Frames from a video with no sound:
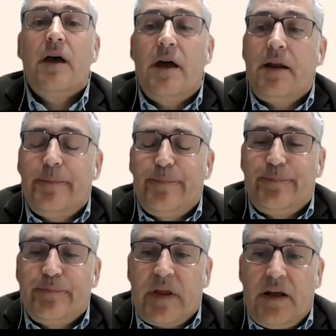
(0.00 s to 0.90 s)

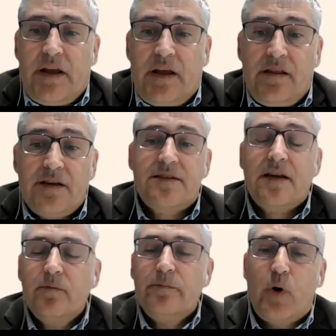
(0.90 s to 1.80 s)
And the
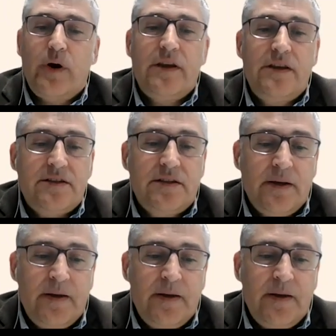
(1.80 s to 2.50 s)
second point is,